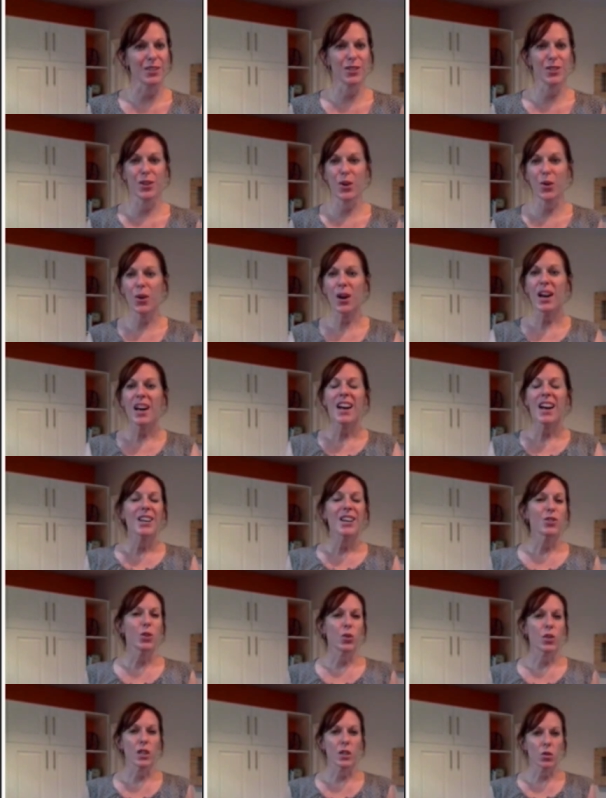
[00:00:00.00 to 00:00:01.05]
So,
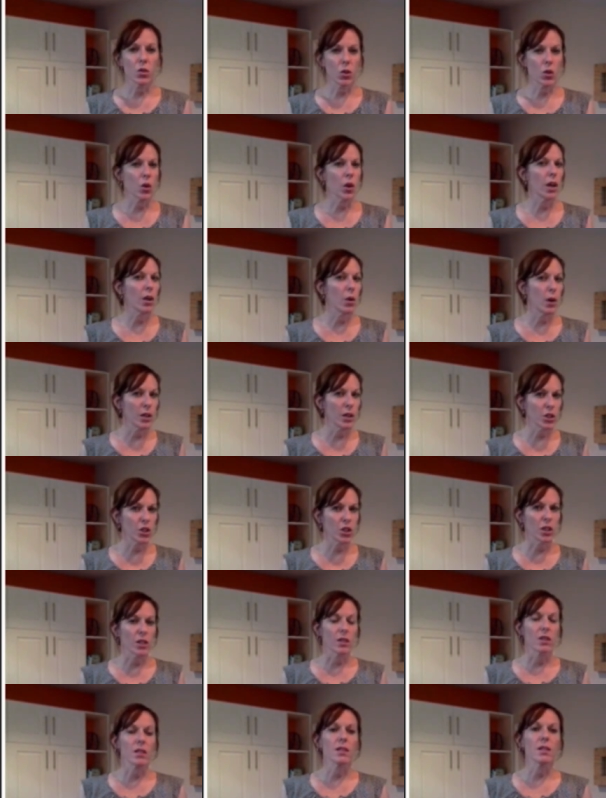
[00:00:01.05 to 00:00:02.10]
so these are great
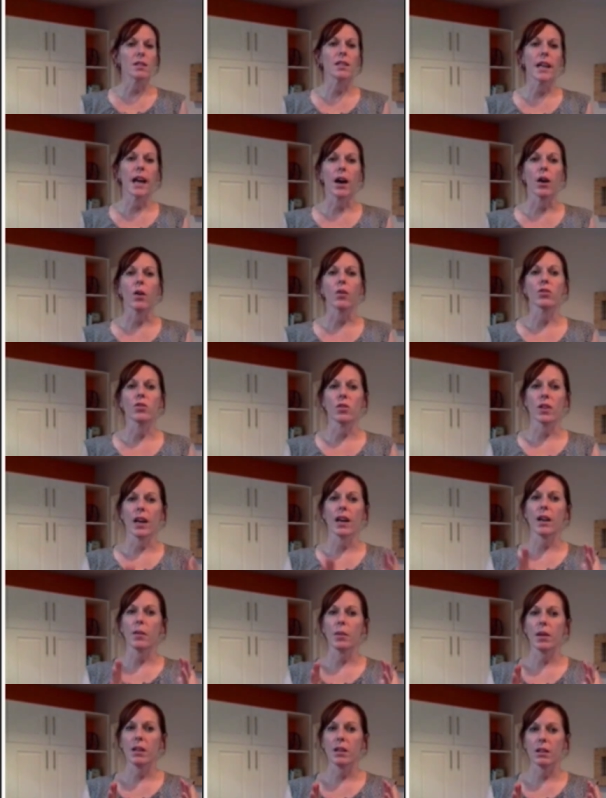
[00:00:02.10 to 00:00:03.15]
questions. Now, so that
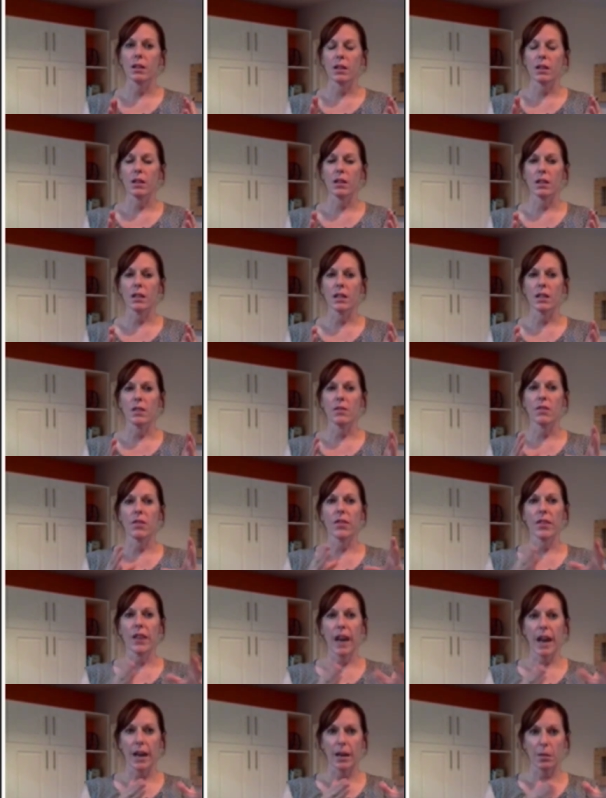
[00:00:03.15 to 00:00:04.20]
I'm going to leave
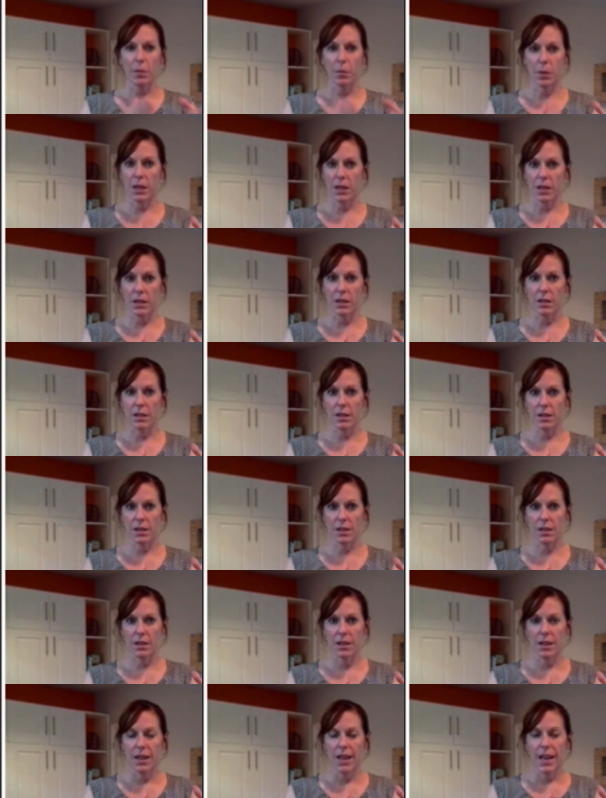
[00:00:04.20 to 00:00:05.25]
that
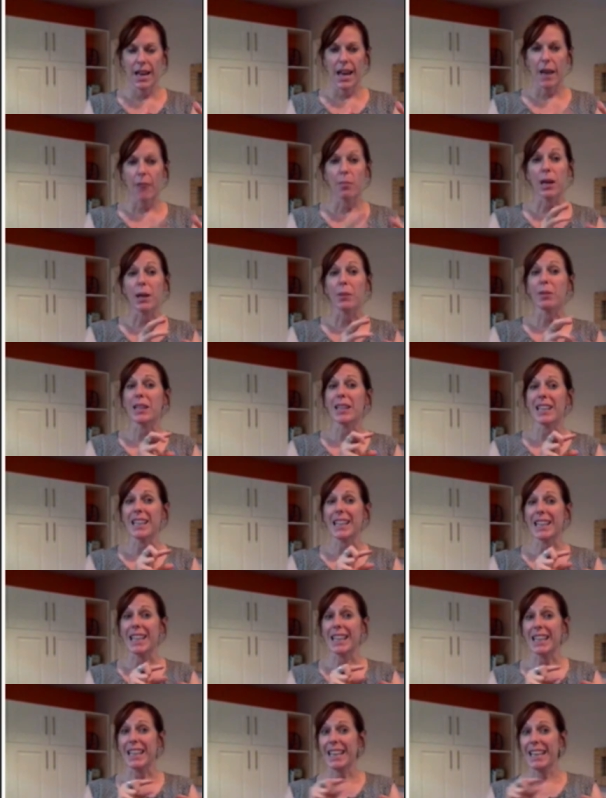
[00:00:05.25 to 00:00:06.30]
piece, but I'm going to
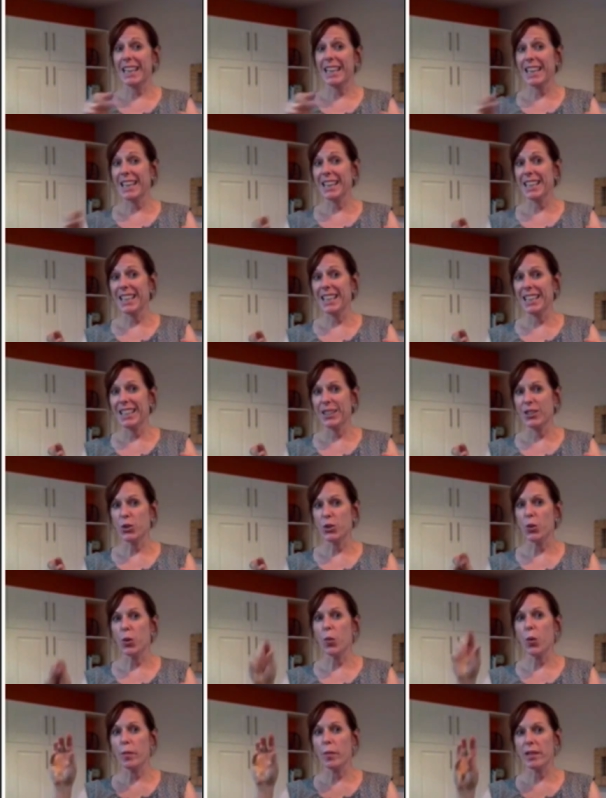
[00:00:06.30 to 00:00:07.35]
link it to
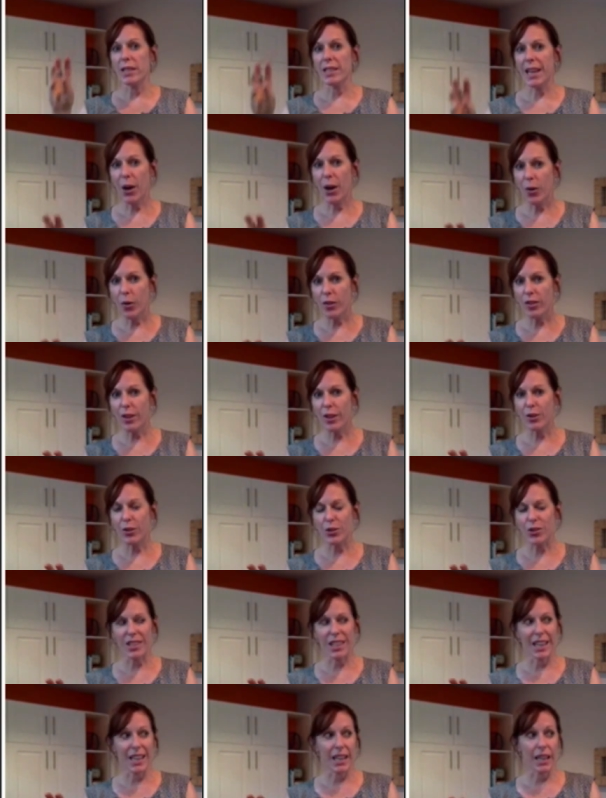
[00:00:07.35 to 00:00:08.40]
a women's health
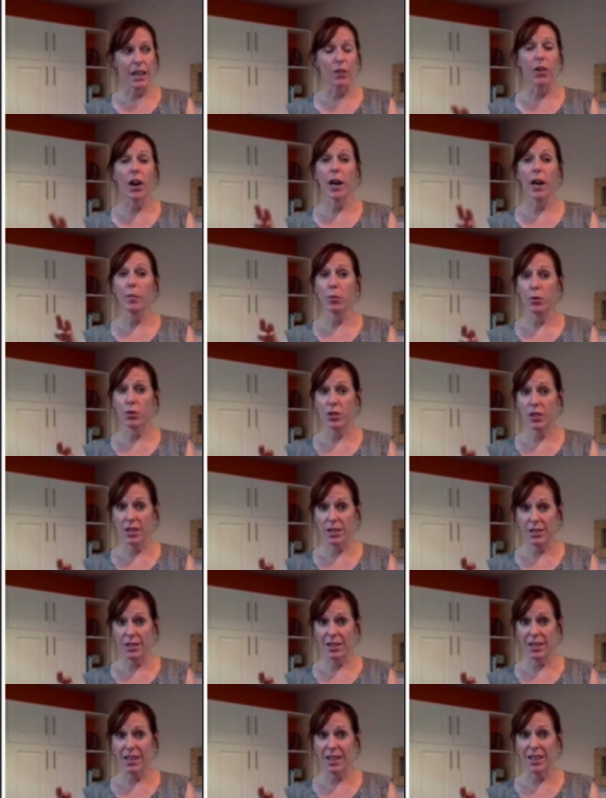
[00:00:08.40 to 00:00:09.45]
understanding of
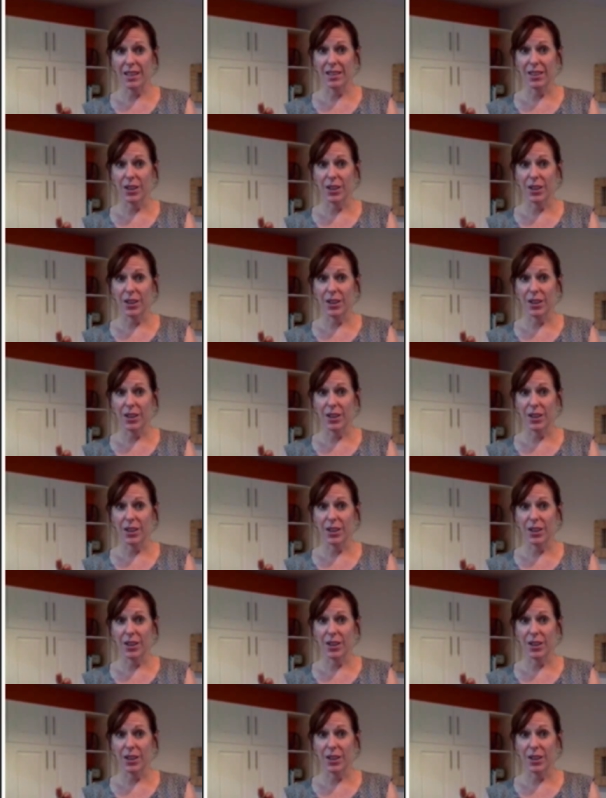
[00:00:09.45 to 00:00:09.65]
hypertonicity.